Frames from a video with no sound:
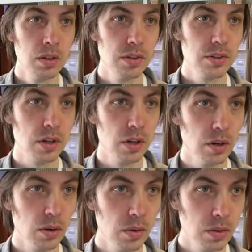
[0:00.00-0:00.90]

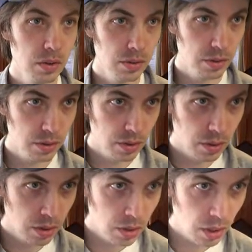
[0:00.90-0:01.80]
So
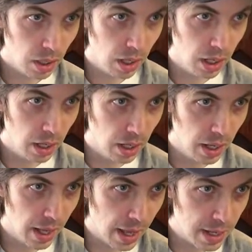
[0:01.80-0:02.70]

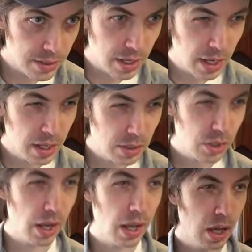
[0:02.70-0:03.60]

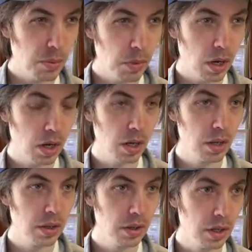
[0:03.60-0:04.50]
SHM
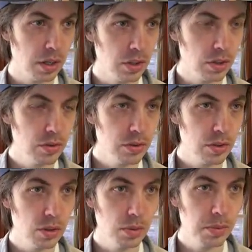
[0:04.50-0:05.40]
on
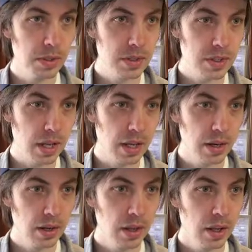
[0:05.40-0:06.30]
YouTube
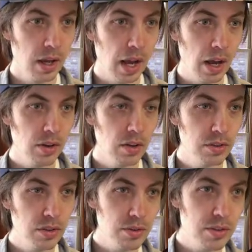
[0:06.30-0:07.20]
said, how do you
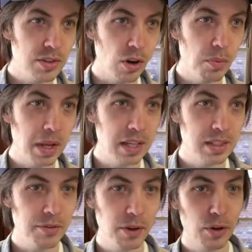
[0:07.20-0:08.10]
do so many
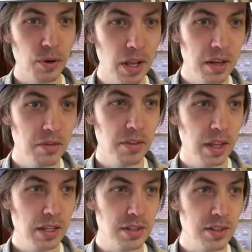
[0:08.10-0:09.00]
different creative
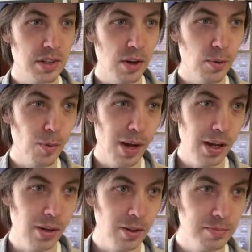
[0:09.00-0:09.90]
things so
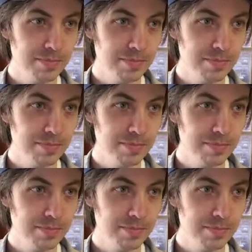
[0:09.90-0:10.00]
well?